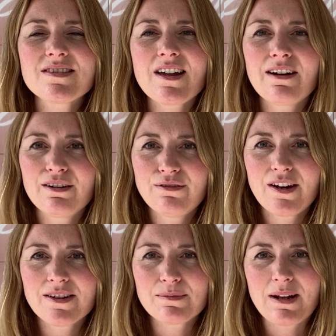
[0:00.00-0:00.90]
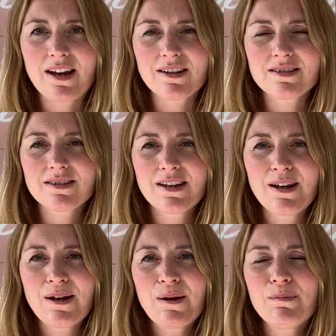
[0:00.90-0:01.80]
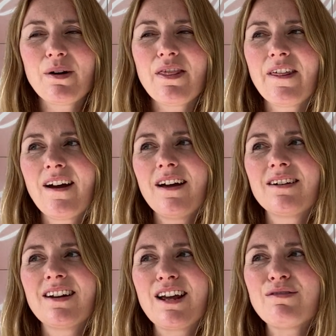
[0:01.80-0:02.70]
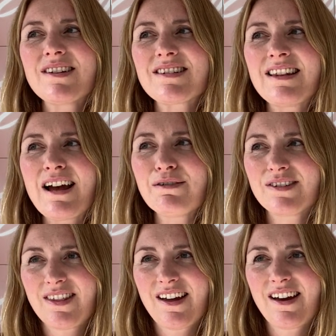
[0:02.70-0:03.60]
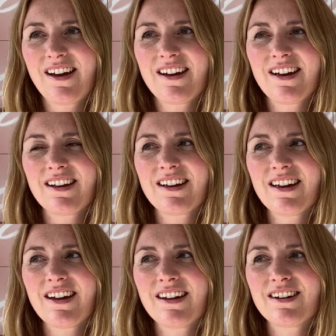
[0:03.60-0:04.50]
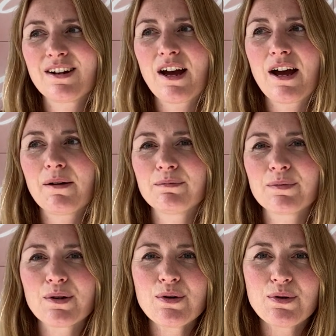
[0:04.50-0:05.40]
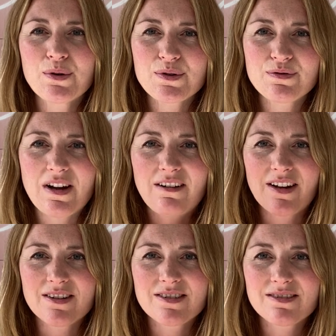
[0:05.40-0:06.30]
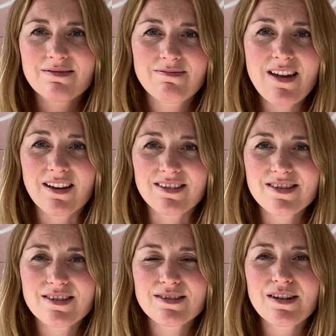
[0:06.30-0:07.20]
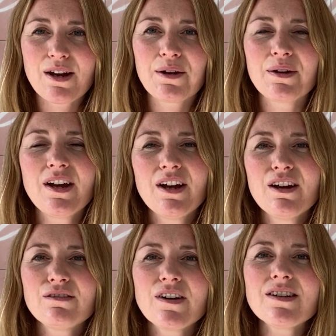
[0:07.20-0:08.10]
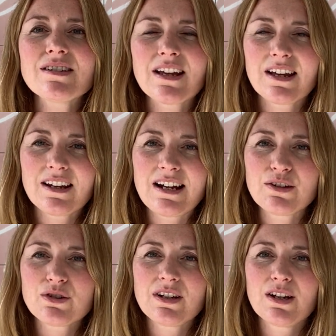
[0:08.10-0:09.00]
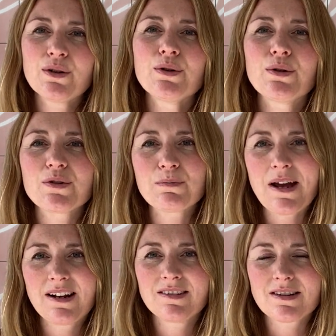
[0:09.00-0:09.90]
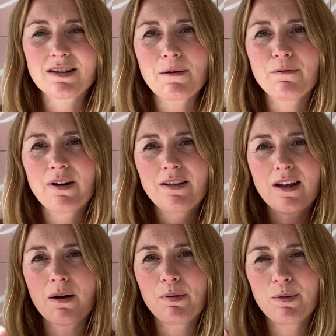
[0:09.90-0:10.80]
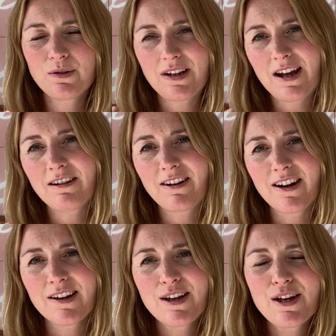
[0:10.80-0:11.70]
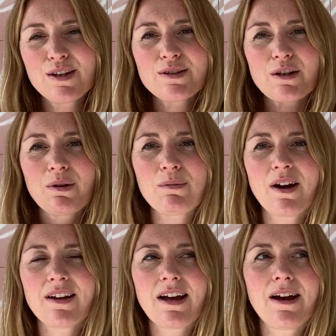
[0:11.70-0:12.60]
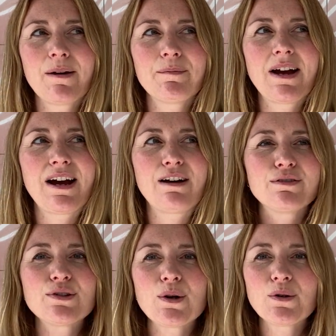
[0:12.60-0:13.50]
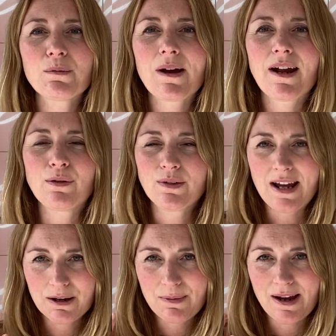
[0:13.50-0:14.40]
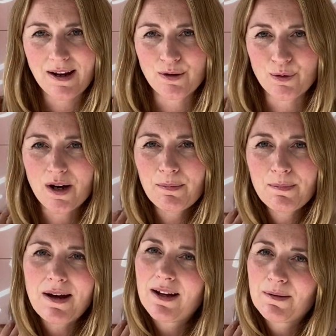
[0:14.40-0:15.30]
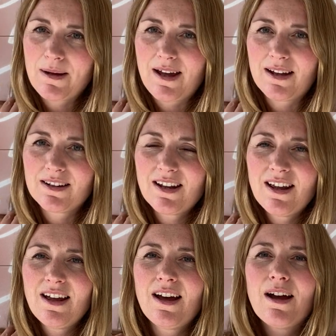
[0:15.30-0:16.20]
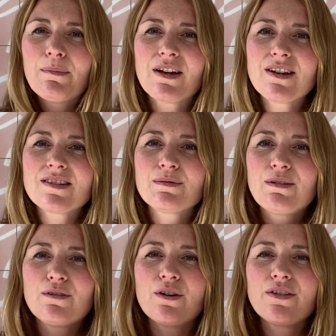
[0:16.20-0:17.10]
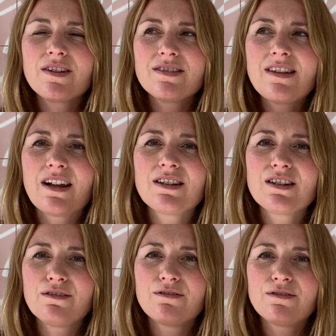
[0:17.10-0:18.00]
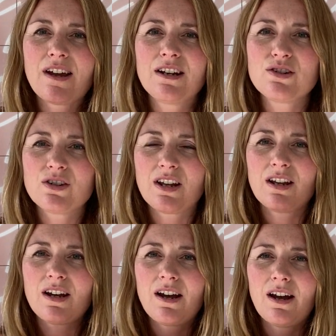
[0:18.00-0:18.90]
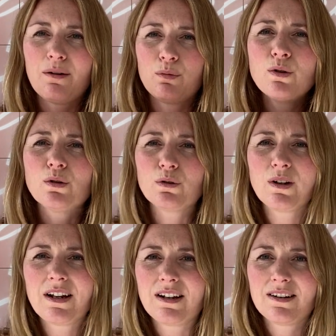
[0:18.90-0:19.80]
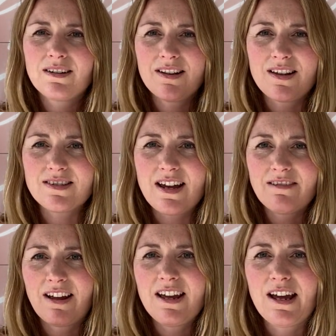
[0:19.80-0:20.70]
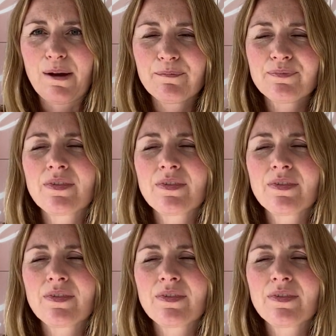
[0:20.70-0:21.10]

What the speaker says: it's there in the first place, but then if it's left there it can cause various things. So firstly, it can actually cause pain and discomfort in the upper body area. So we might have shoulder pain or neck pain or upper back pain because we've got this negative energy wall in this area here.